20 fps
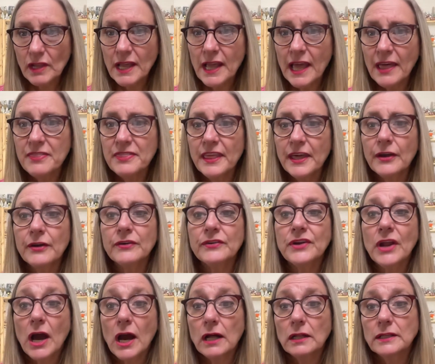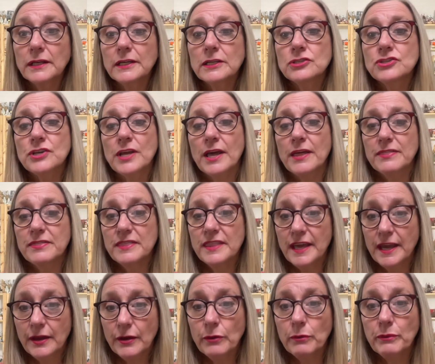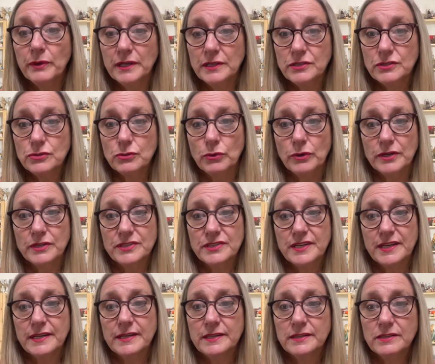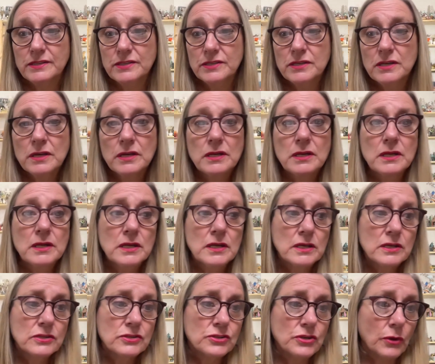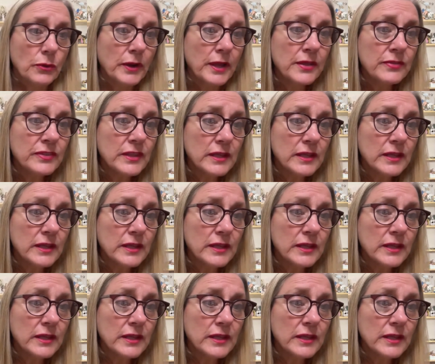and their knowledge and their resources. So in